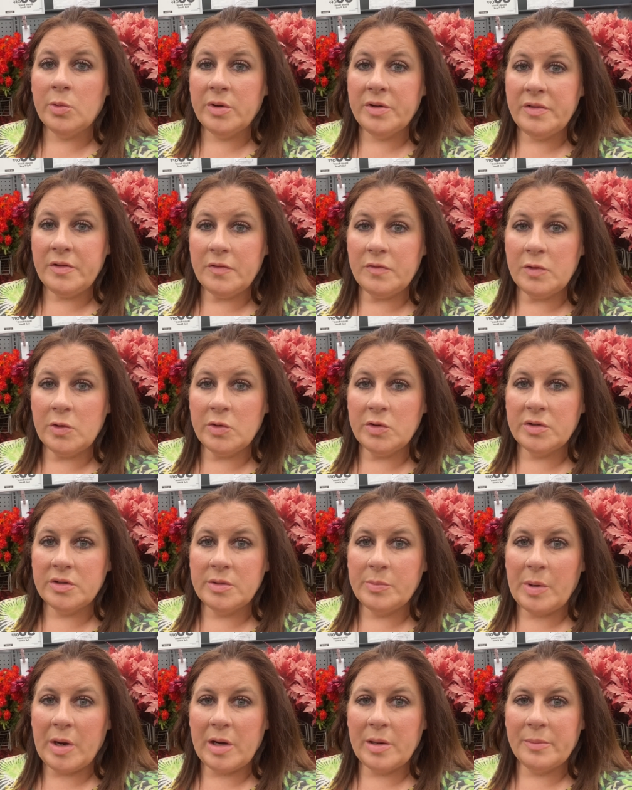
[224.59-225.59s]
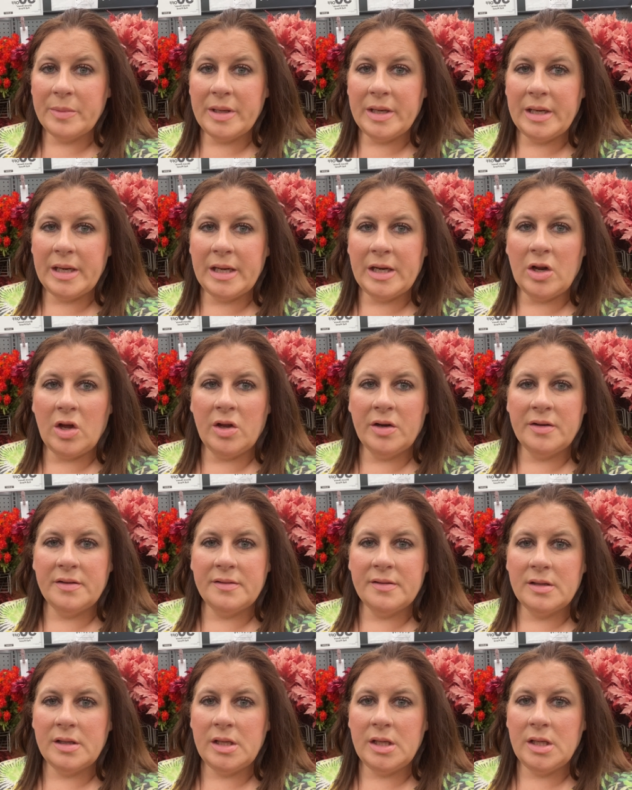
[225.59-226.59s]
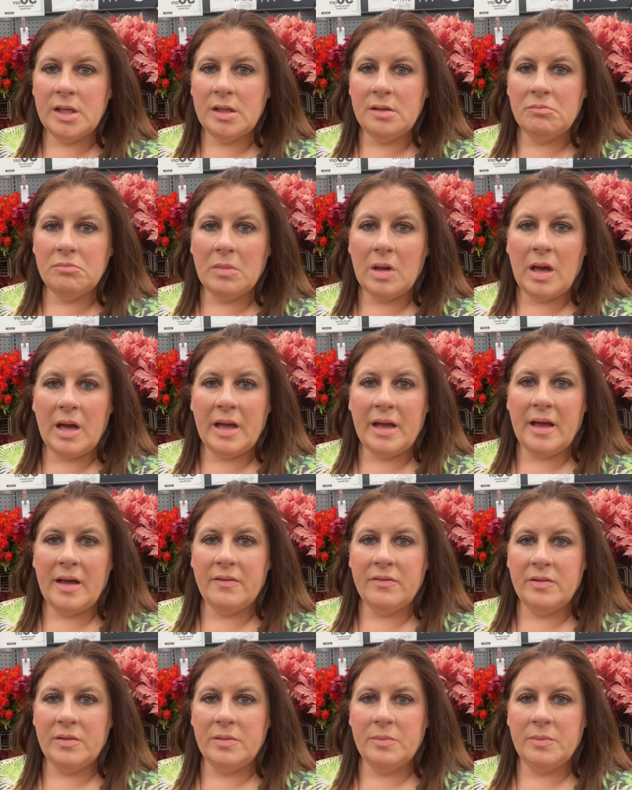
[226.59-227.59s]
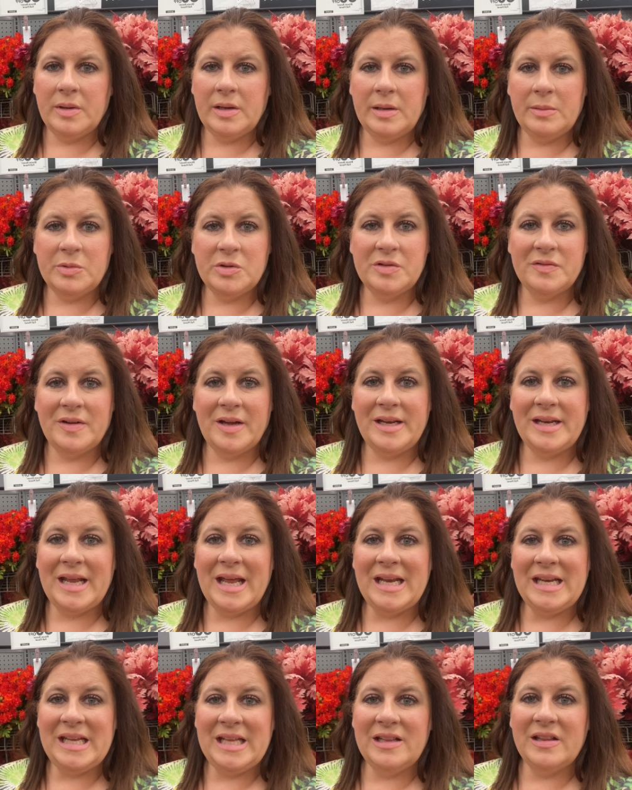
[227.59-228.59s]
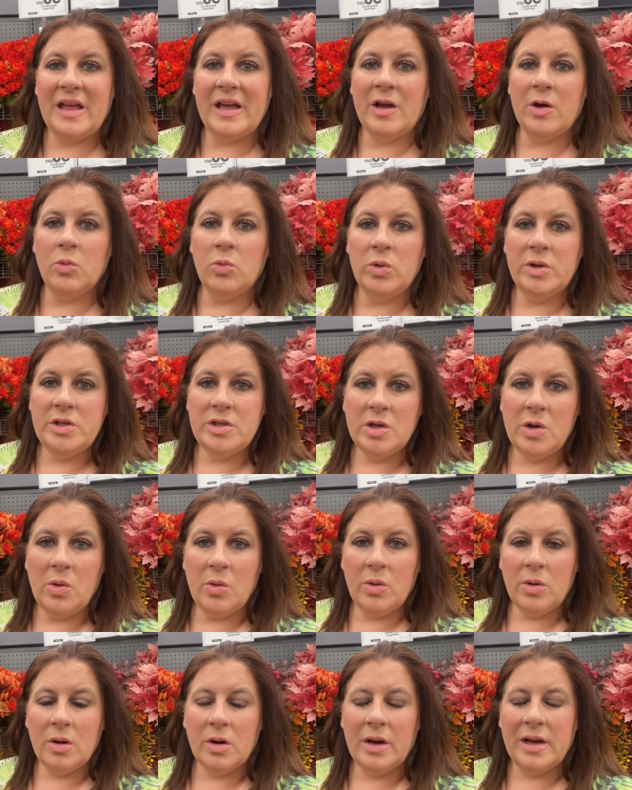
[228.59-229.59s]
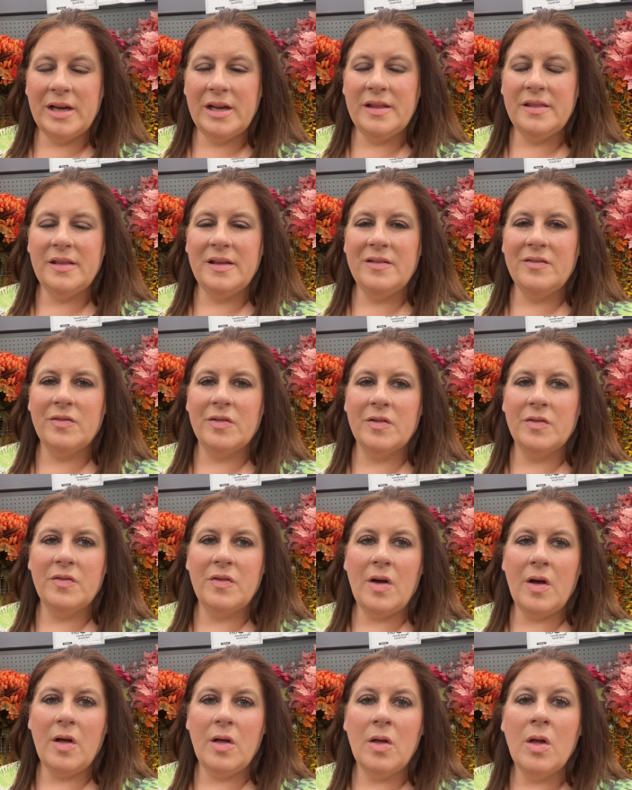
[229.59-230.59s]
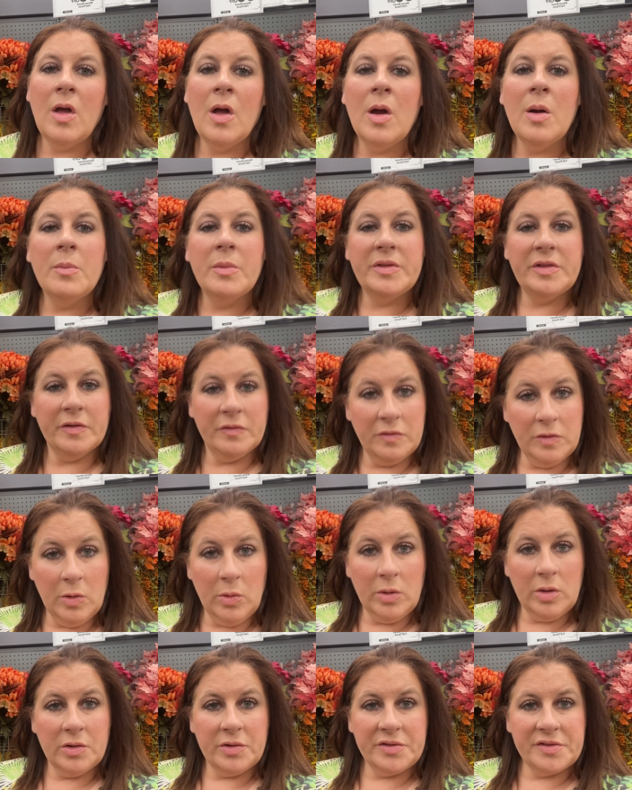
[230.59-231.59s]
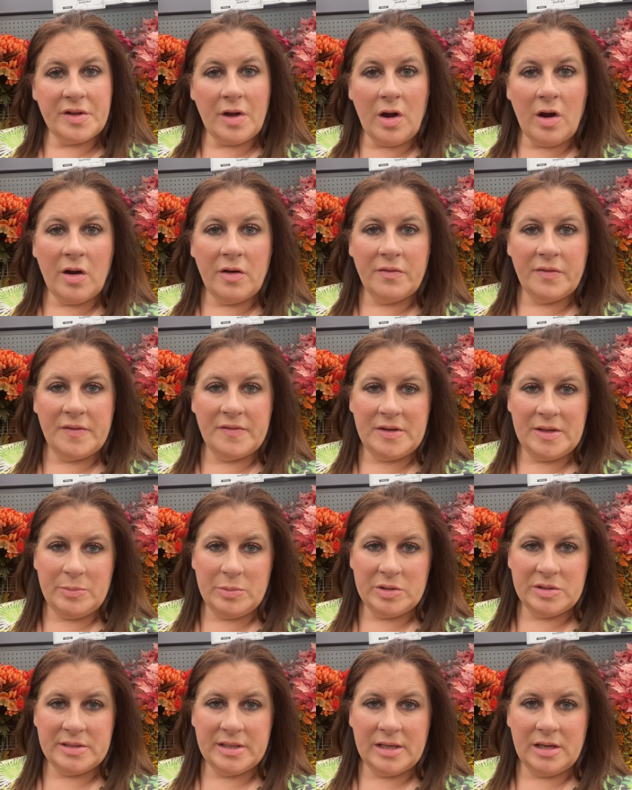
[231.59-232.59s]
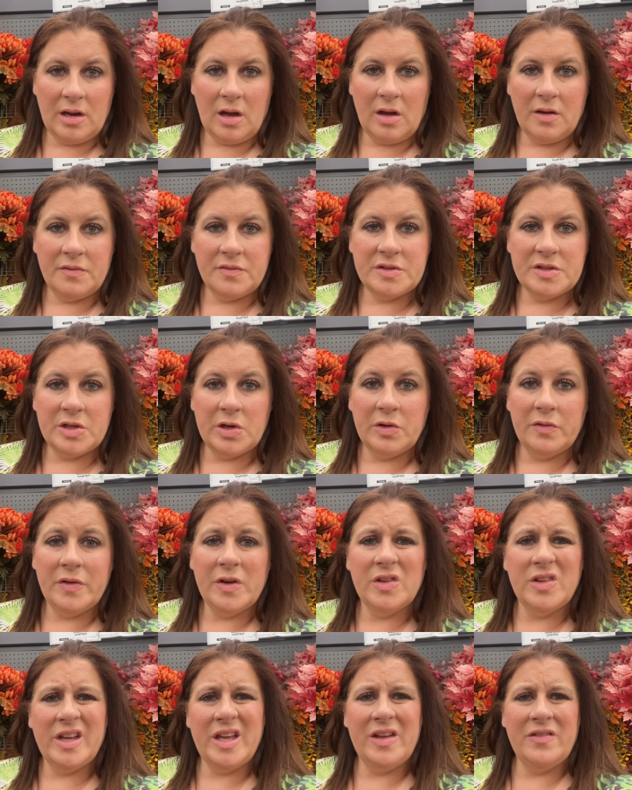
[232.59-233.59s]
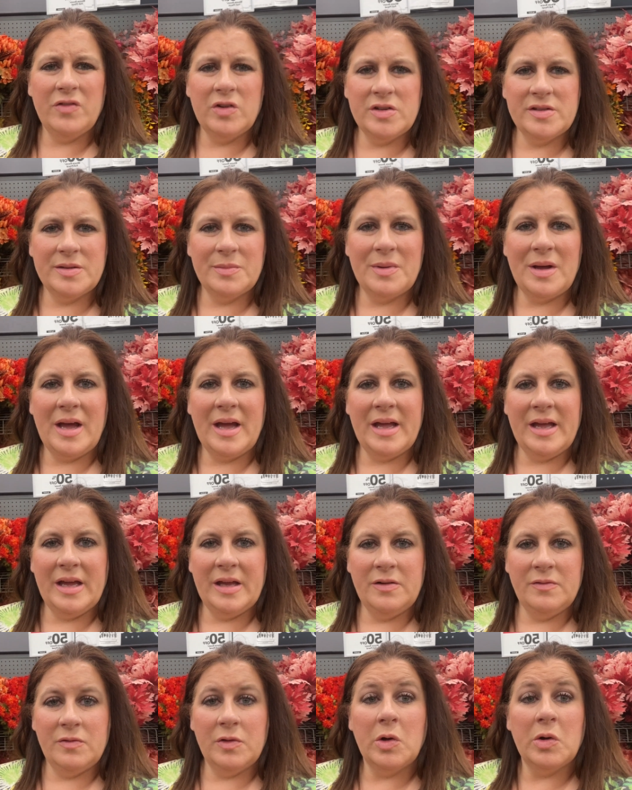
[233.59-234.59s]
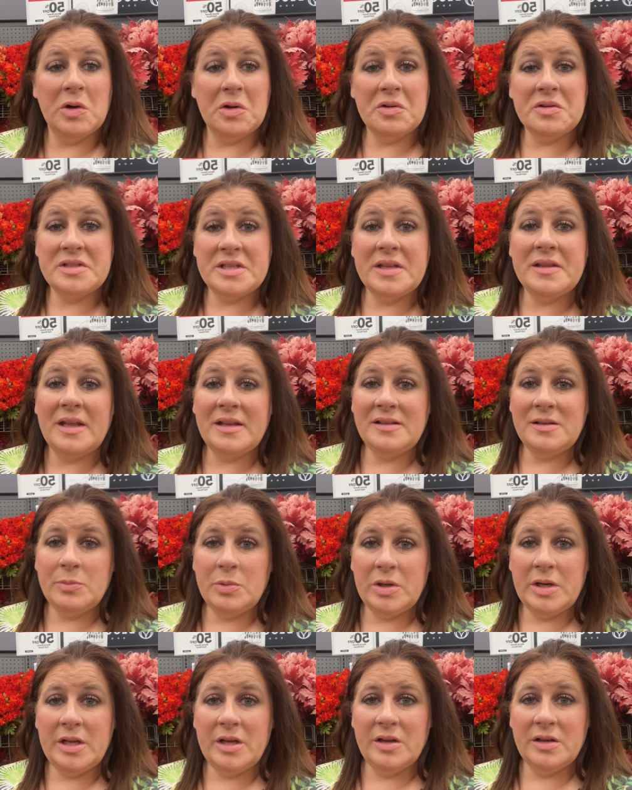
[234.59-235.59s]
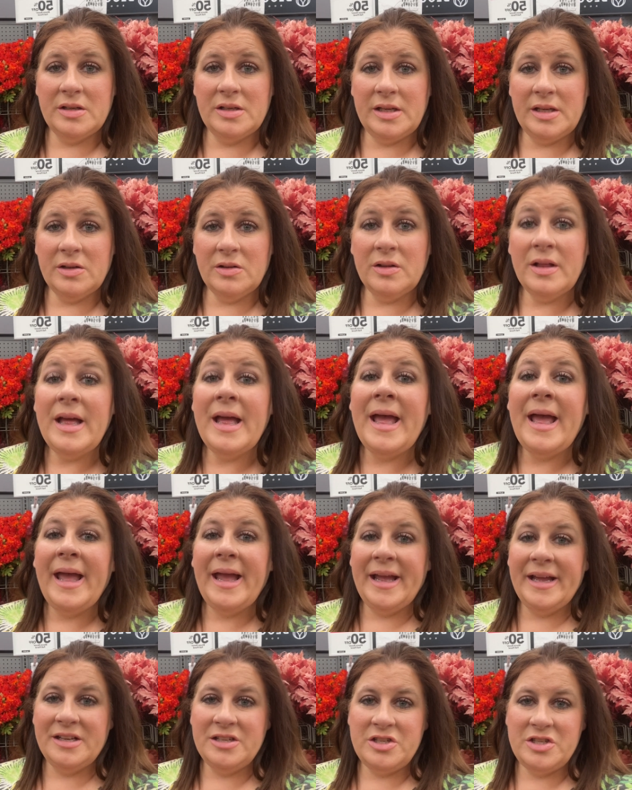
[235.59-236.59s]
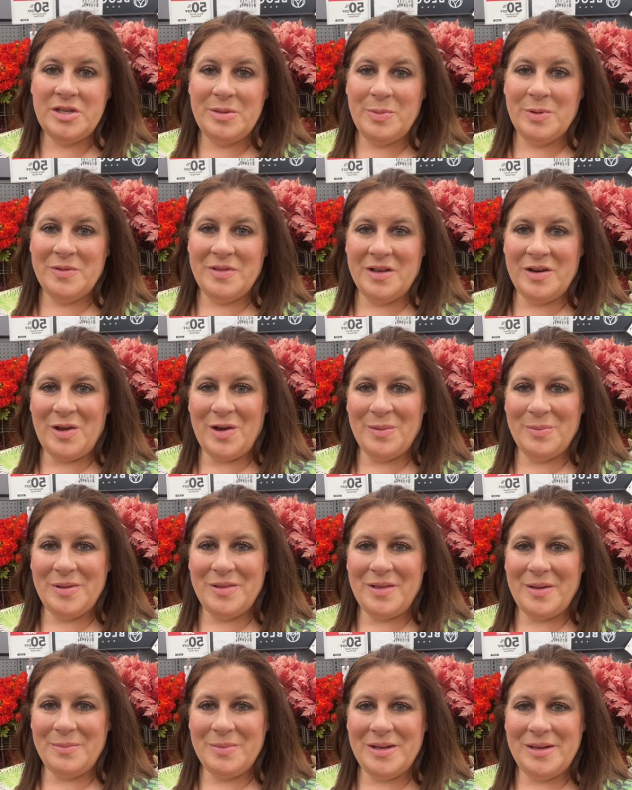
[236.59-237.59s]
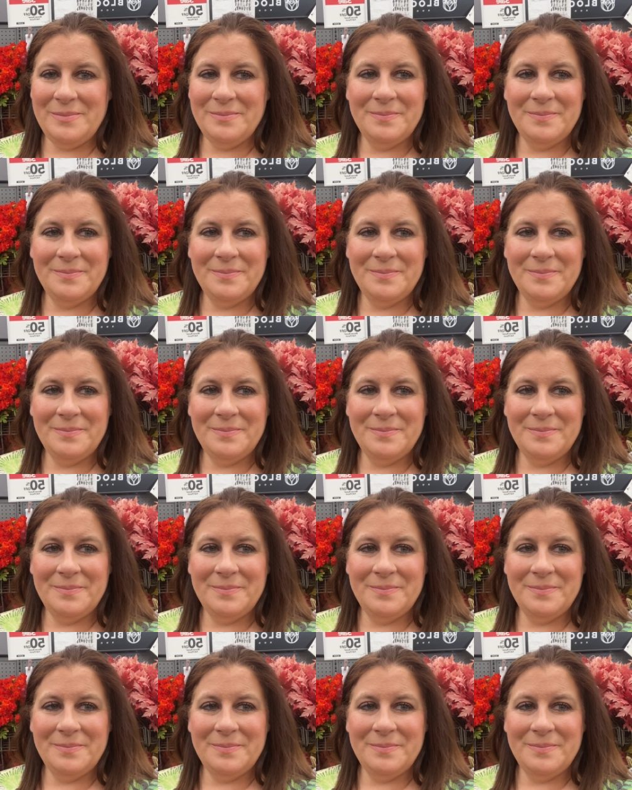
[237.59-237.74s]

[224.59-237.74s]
we're in the floral department and honestly, I haven't been able to find any like wood decor or anything for fall, but the florals are 50% off. So if you're looking for some high-end florals, that's a pretty good deal and cheaper than Hobby Lobby.